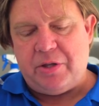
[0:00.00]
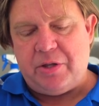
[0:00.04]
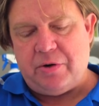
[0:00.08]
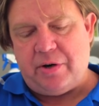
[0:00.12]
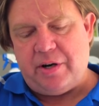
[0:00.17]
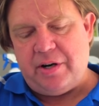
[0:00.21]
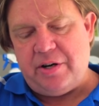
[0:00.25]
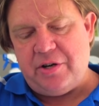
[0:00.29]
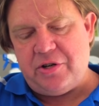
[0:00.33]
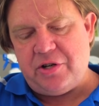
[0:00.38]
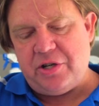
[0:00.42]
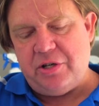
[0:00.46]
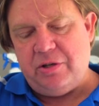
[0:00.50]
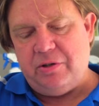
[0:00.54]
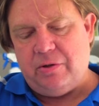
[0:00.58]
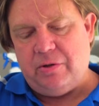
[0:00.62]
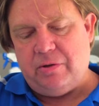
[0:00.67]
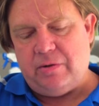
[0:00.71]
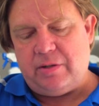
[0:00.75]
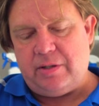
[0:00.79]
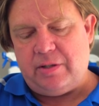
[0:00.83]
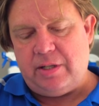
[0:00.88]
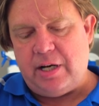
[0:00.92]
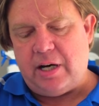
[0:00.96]
with the
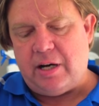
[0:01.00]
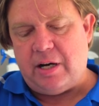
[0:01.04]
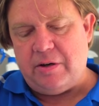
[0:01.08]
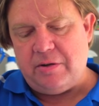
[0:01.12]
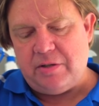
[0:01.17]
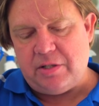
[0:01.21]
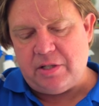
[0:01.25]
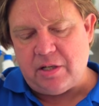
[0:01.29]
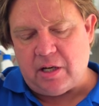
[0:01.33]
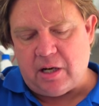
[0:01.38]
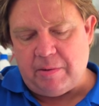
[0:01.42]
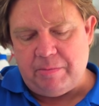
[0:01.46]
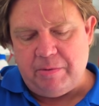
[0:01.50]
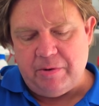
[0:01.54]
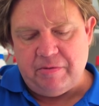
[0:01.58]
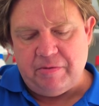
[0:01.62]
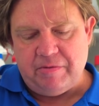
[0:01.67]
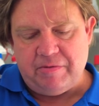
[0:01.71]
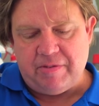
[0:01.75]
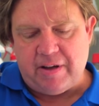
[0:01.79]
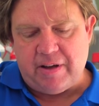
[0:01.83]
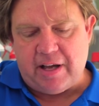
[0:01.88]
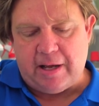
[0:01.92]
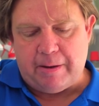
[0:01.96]
traditional you know, type
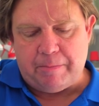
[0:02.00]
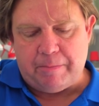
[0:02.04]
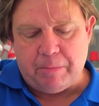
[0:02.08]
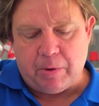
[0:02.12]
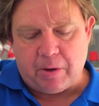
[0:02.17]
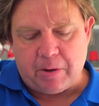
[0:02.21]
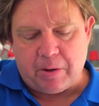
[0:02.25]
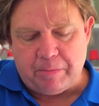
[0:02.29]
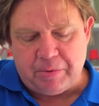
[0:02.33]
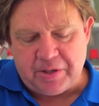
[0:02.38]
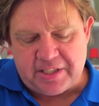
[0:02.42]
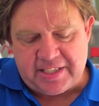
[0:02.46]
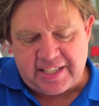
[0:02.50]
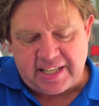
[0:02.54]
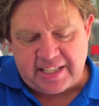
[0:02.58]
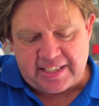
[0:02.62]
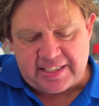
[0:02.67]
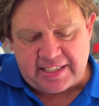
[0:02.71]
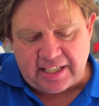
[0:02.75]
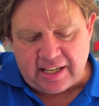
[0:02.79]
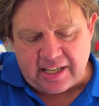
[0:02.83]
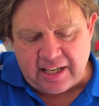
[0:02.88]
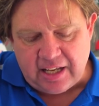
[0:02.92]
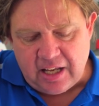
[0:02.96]
of uh, bottom
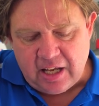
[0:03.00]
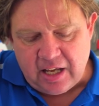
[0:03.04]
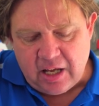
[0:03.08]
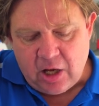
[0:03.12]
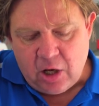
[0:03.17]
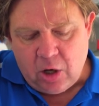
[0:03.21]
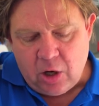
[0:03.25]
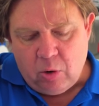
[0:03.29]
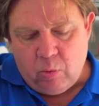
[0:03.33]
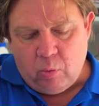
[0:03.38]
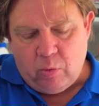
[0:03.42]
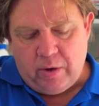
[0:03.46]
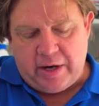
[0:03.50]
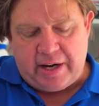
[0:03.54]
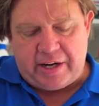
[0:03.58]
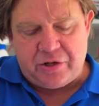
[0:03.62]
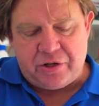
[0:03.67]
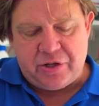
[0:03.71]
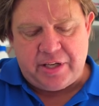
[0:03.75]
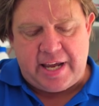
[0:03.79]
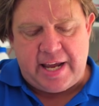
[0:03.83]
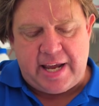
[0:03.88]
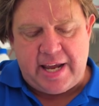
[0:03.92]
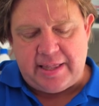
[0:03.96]
protector would
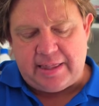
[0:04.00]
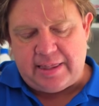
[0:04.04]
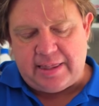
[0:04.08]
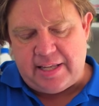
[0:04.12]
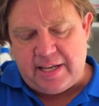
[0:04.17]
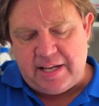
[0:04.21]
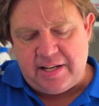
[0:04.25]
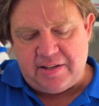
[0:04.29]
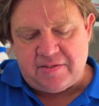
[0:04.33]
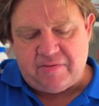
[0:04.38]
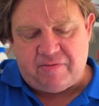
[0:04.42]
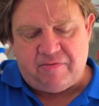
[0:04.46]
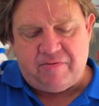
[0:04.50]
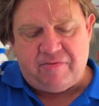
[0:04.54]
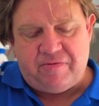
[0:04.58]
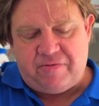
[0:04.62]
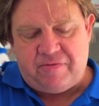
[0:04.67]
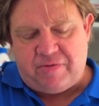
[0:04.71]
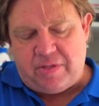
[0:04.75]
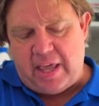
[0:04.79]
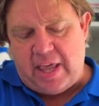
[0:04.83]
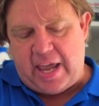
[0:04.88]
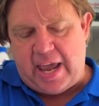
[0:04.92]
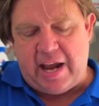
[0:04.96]
actually hit these
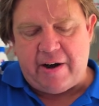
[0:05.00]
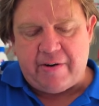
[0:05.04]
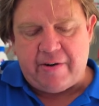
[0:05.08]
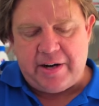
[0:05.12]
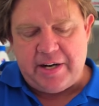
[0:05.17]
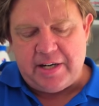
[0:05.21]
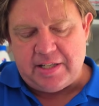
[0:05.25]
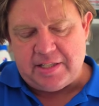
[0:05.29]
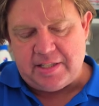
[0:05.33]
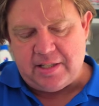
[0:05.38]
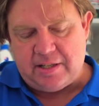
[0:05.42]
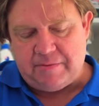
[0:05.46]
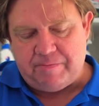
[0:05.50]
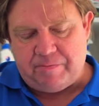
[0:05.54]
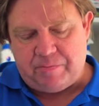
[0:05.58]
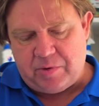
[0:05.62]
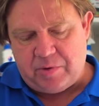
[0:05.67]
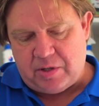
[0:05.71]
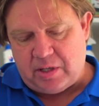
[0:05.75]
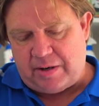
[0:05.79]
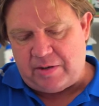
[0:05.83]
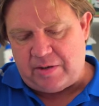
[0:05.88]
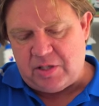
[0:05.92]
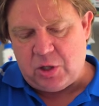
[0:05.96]
areas that are
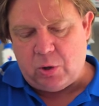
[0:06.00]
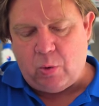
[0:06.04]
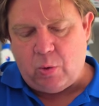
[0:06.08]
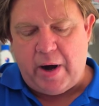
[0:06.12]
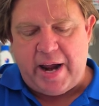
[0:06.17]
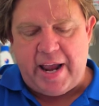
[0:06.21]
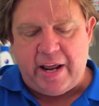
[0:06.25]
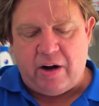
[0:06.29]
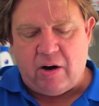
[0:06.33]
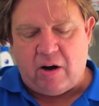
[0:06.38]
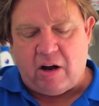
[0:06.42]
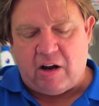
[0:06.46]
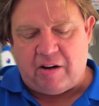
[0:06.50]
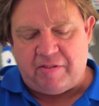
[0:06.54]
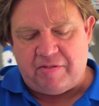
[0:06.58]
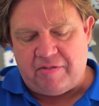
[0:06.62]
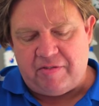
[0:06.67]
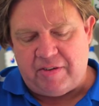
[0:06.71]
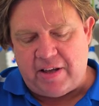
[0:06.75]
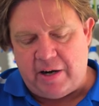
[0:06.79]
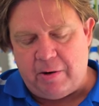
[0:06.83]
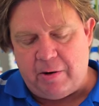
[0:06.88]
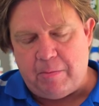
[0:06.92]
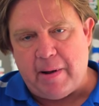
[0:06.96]
like squared
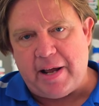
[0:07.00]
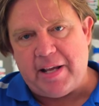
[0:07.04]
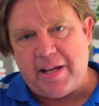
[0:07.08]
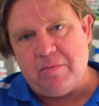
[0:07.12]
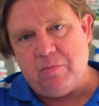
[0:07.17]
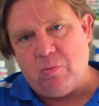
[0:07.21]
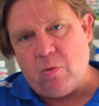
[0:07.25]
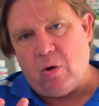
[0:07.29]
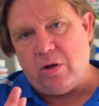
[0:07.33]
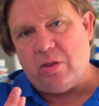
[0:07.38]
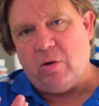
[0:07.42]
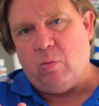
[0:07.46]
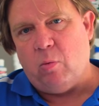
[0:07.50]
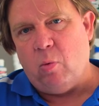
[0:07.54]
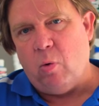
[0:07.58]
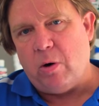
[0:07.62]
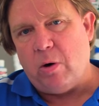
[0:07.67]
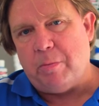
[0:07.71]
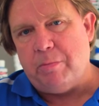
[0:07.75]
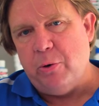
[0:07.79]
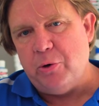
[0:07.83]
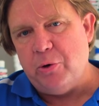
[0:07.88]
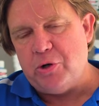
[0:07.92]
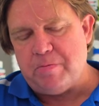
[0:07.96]
off and it'd make want the
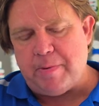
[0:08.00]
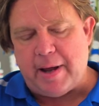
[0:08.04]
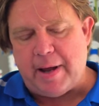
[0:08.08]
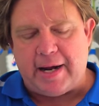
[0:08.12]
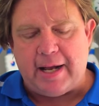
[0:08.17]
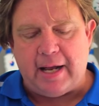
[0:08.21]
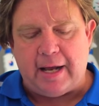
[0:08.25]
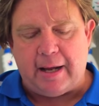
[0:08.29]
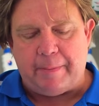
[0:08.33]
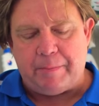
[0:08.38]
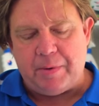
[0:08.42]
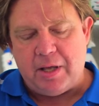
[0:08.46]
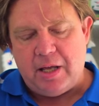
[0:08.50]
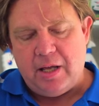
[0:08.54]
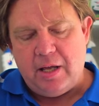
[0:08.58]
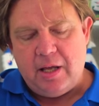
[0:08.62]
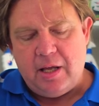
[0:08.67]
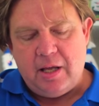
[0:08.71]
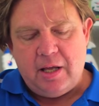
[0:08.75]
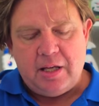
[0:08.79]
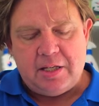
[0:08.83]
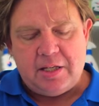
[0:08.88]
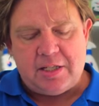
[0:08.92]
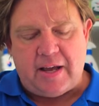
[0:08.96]
water push back up.
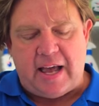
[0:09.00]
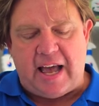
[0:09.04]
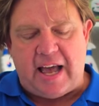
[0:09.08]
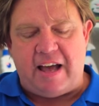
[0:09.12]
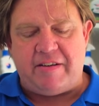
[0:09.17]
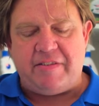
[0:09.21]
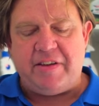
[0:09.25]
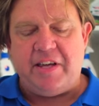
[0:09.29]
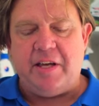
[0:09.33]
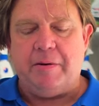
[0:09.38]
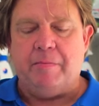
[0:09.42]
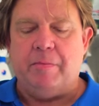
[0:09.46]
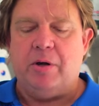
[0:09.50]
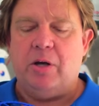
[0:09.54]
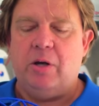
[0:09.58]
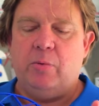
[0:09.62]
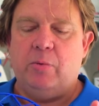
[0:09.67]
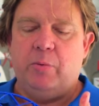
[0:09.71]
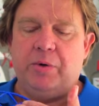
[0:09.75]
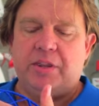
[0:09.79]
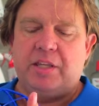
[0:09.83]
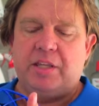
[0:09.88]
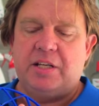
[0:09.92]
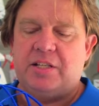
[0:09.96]
So having them
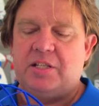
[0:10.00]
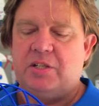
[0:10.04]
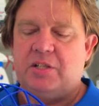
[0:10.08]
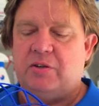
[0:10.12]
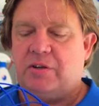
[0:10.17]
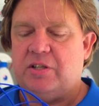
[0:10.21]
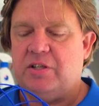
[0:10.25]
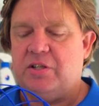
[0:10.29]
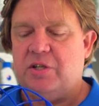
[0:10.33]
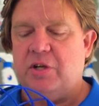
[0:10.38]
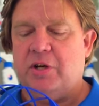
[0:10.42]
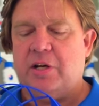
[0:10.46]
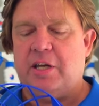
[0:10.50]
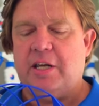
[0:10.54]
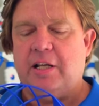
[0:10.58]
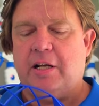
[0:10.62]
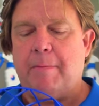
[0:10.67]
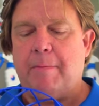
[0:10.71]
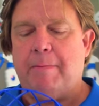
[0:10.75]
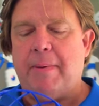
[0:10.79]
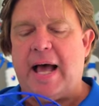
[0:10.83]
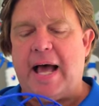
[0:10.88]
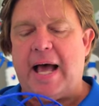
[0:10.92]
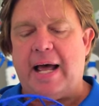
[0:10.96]
with this sort of
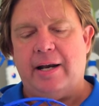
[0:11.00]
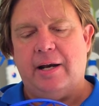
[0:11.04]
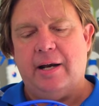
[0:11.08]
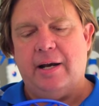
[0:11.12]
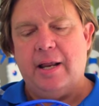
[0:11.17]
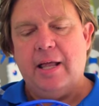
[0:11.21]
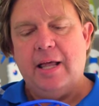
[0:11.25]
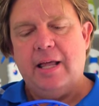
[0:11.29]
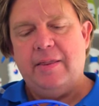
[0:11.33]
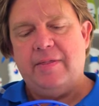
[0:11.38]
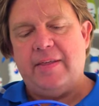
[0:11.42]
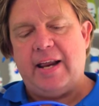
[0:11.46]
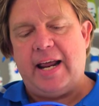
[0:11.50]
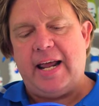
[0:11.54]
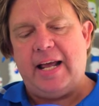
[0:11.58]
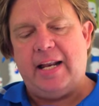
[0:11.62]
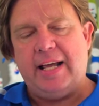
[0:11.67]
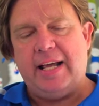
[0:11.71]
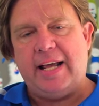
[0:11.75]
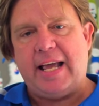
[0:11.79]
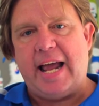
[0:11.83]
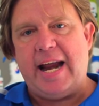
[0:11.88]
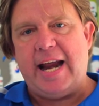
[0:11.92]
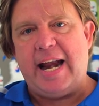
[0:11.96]
circular pattern that
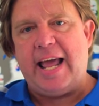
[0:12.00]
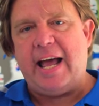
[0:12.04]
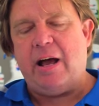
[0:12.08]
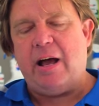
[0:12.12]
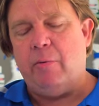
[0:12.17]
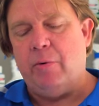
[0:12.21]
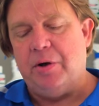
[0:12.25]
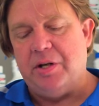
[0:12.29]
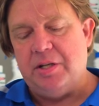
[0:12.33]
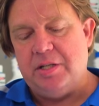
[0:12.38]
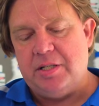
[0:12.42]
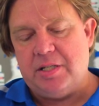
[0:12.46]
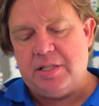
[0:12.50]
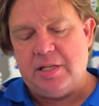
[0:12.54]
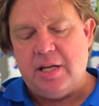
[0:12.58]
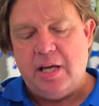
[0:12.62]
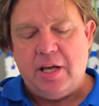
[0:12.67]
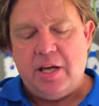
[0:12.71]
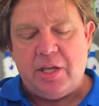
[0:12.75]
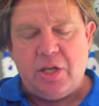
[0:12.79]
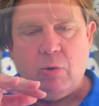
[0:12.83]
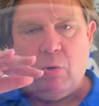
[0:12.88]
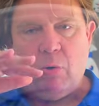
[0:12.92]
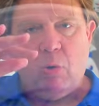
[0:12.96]
elongate outwards,
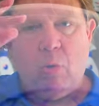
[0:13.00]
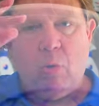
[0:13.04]
you